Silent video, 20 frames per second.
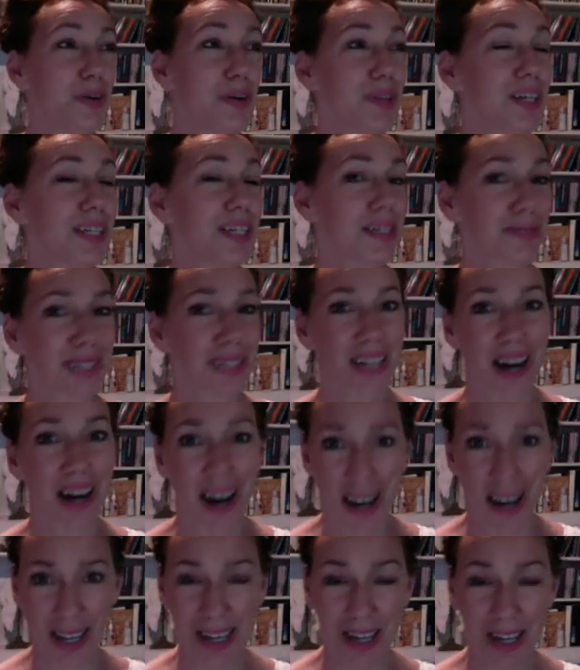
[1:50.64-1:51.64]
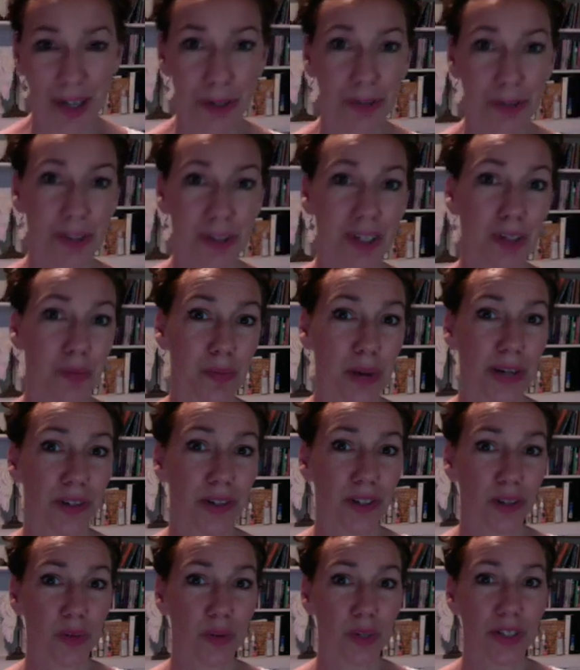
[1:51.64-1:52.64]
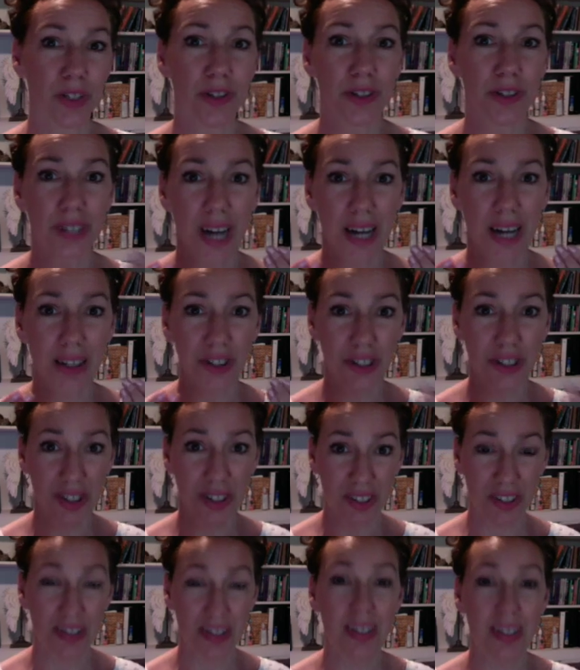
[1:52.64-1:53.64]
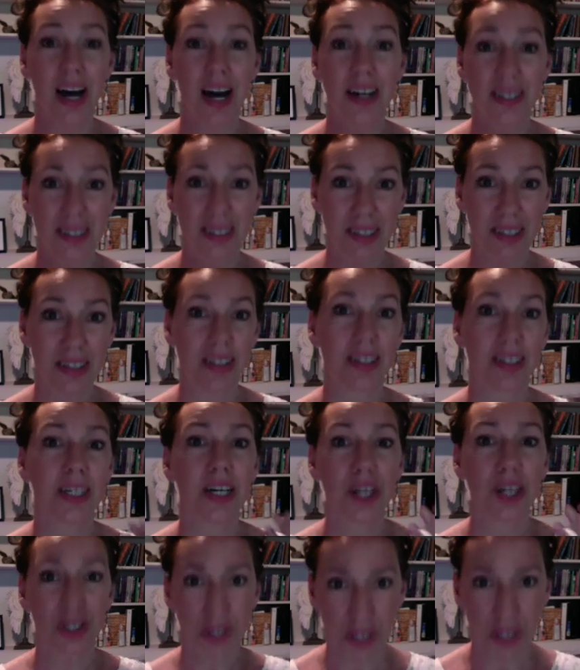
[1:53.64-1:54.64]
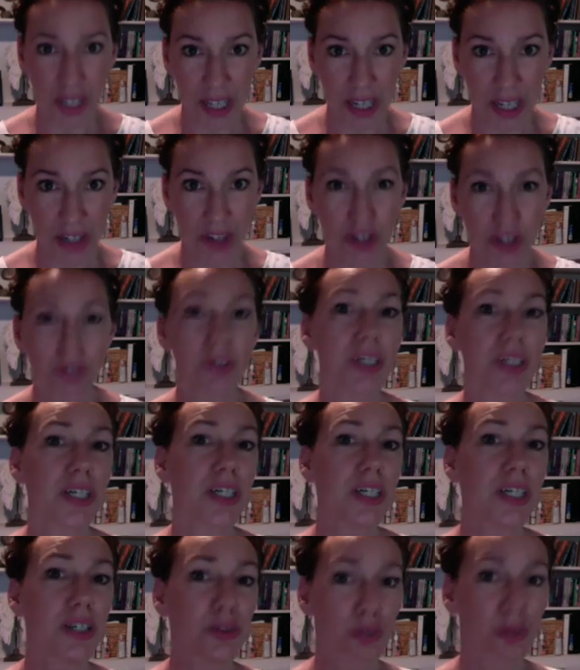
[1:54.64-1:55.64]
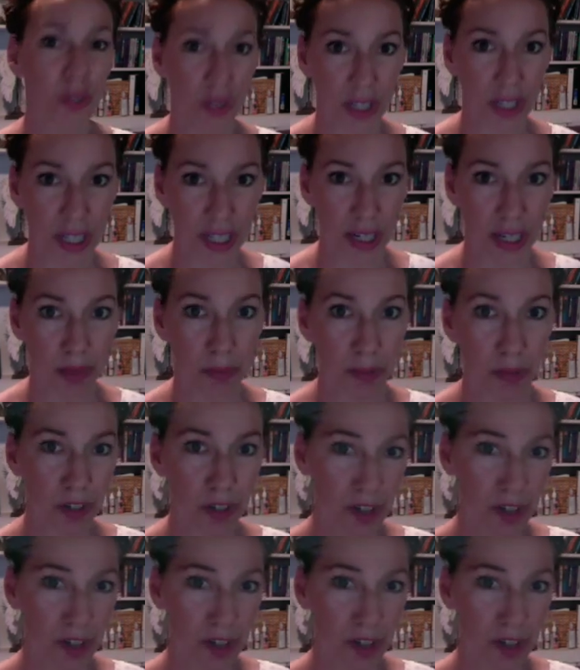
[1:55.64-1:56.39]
that even eye health is better when you're not just constantly looking at a screen or looking at a book,